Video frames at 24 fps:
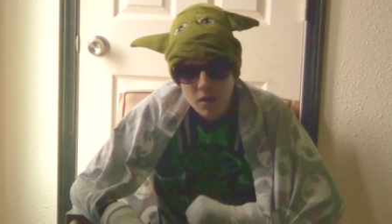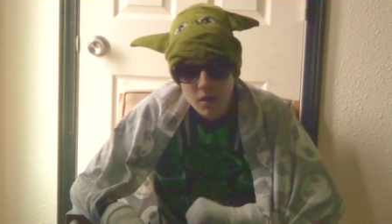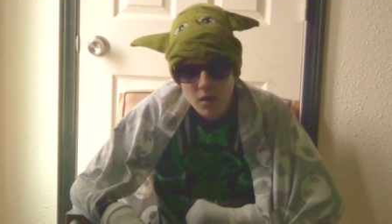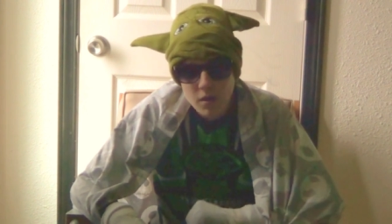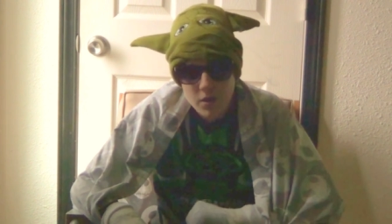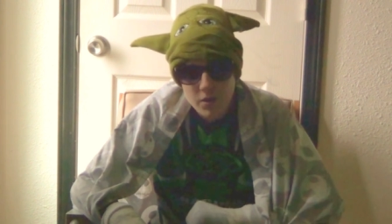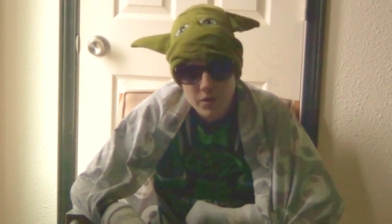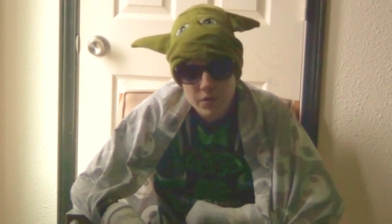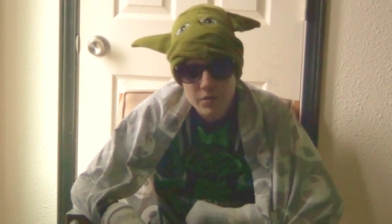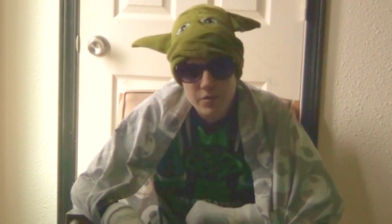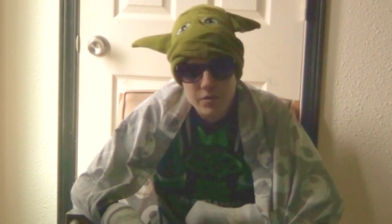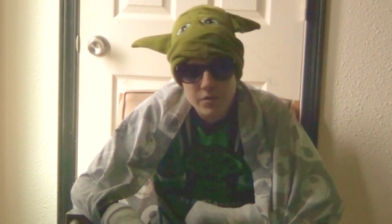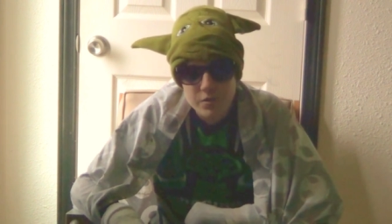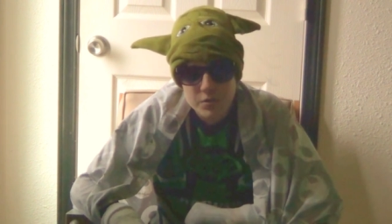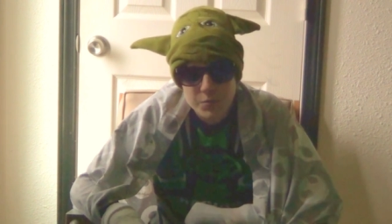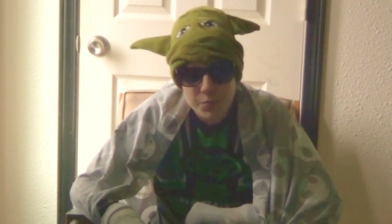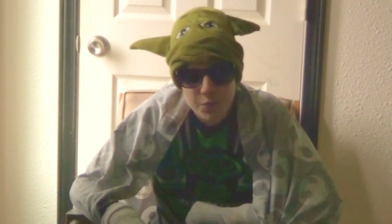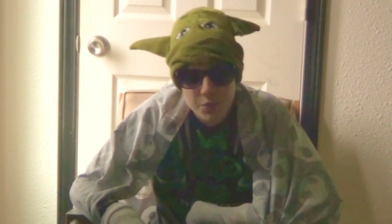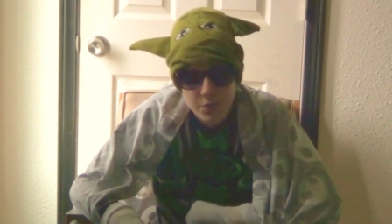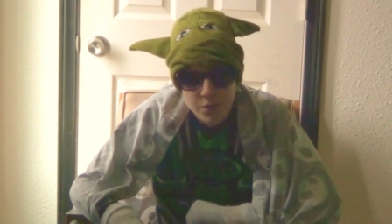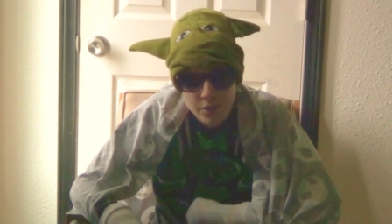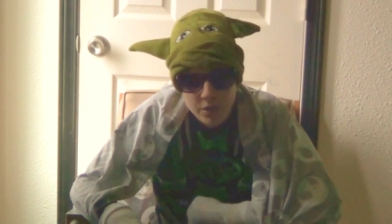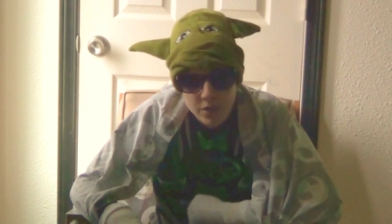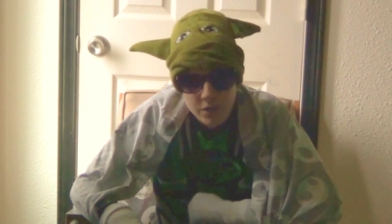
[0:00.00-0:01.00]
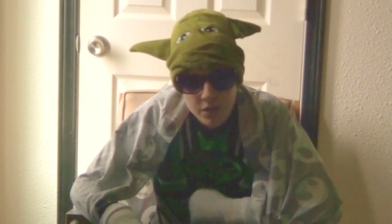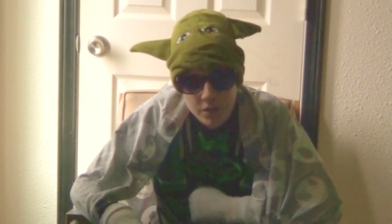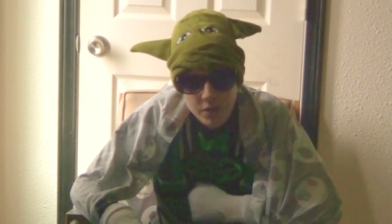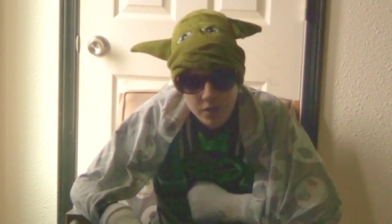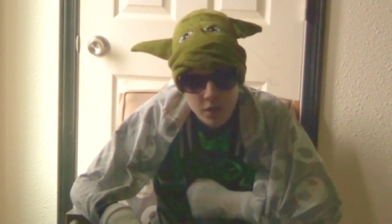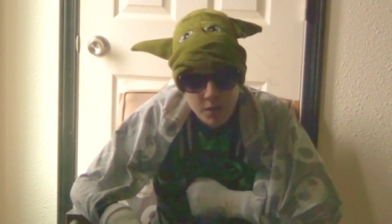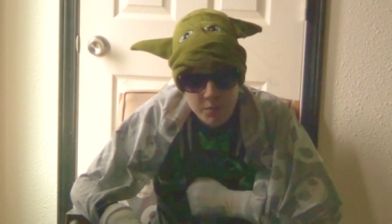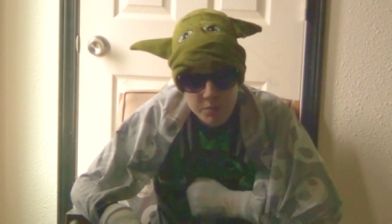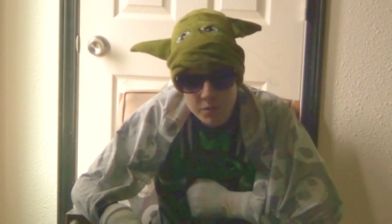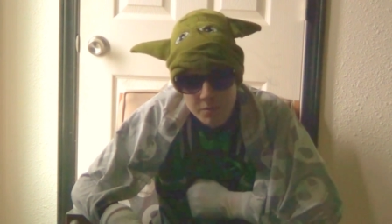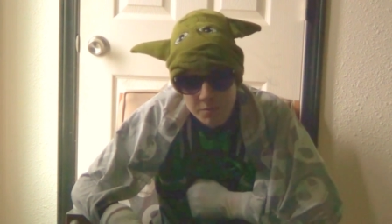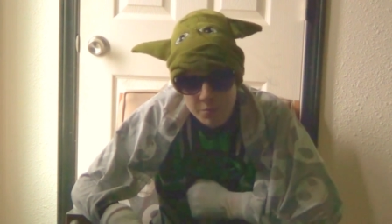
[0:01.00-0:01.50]
and it's pretty. It
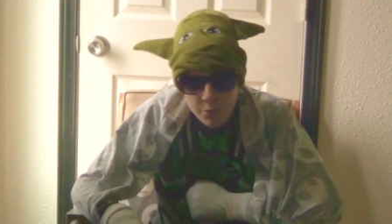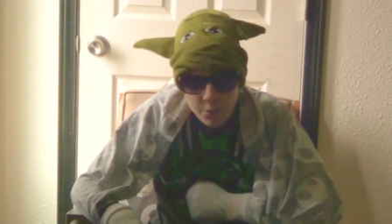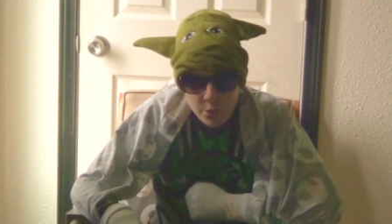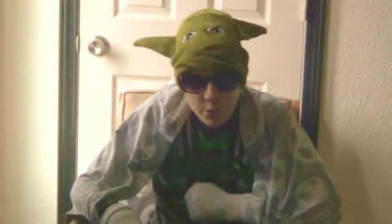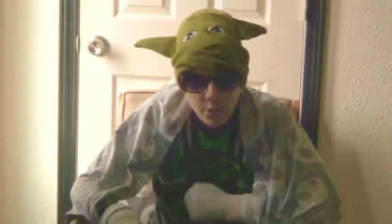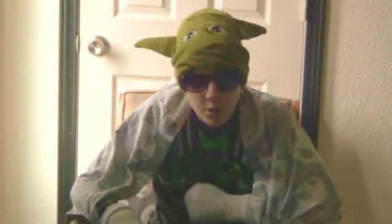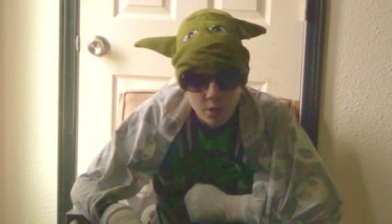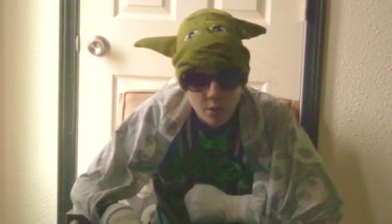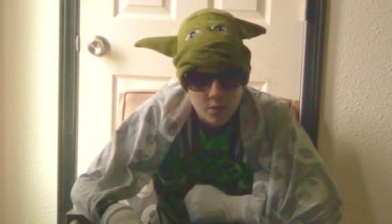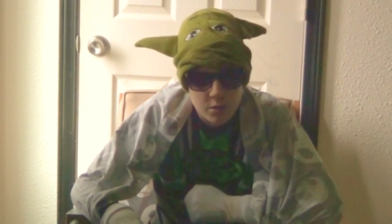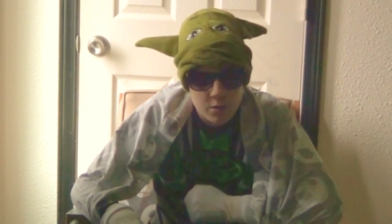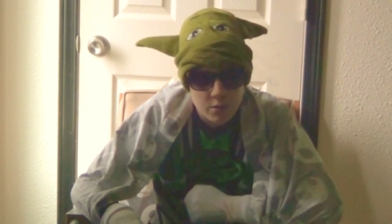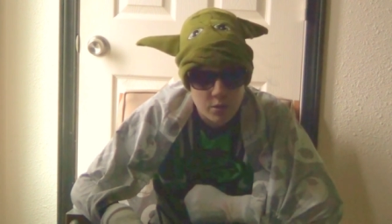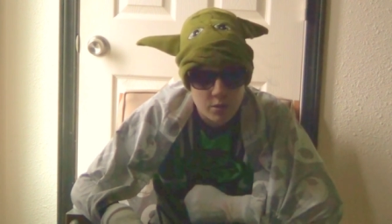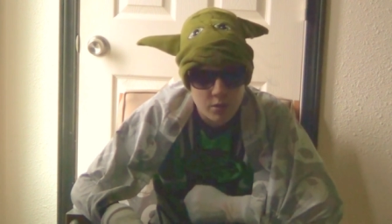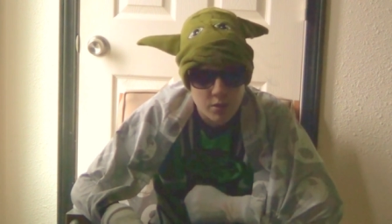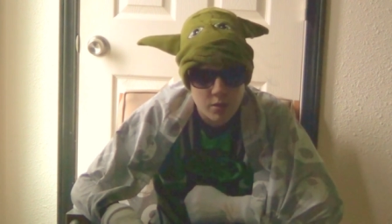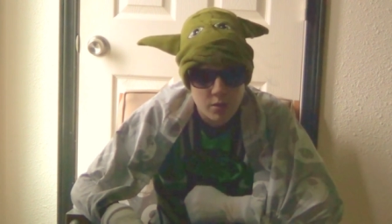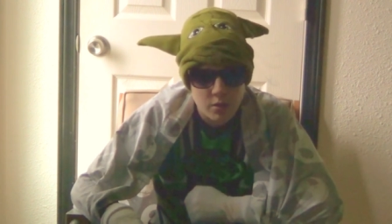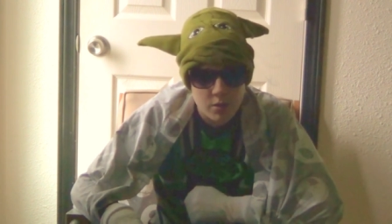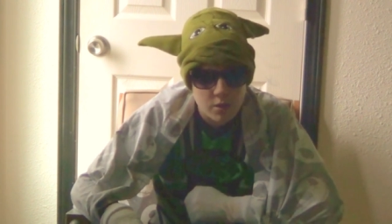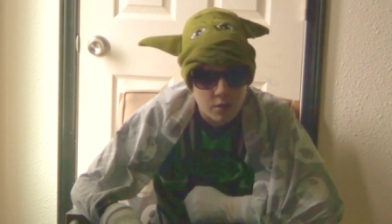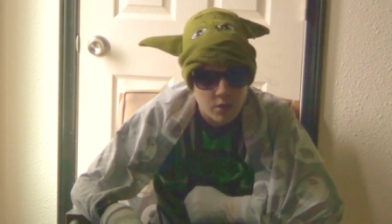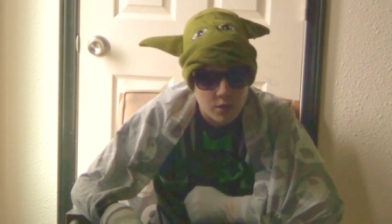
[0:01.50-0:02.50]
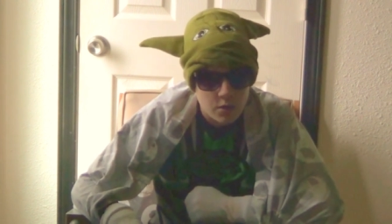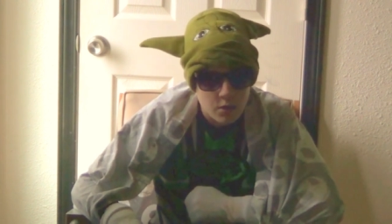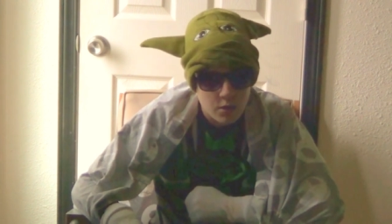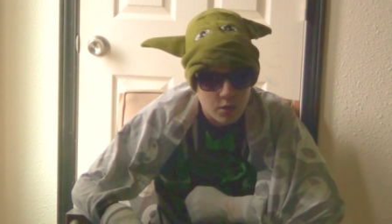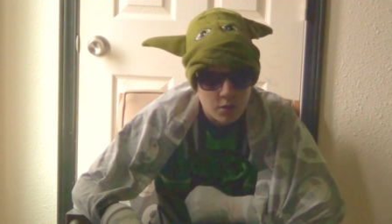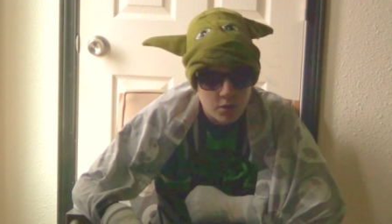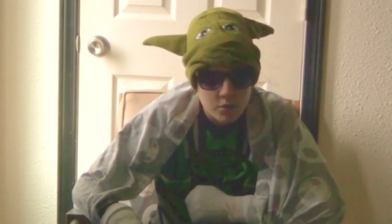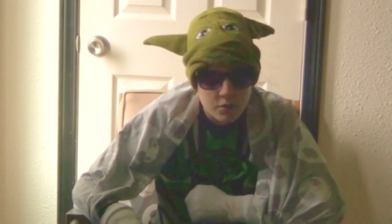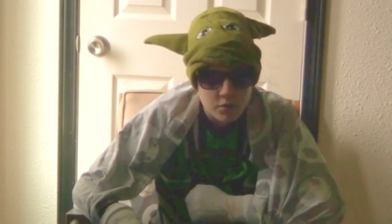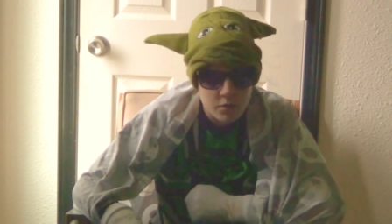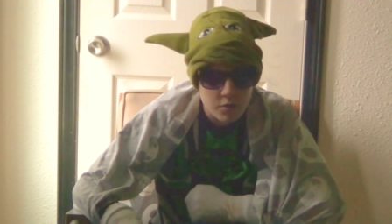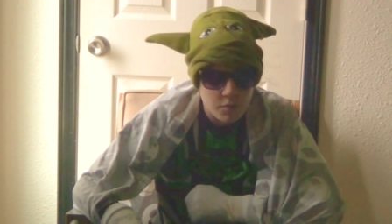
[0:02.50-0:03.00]
comes in pretty handy. Do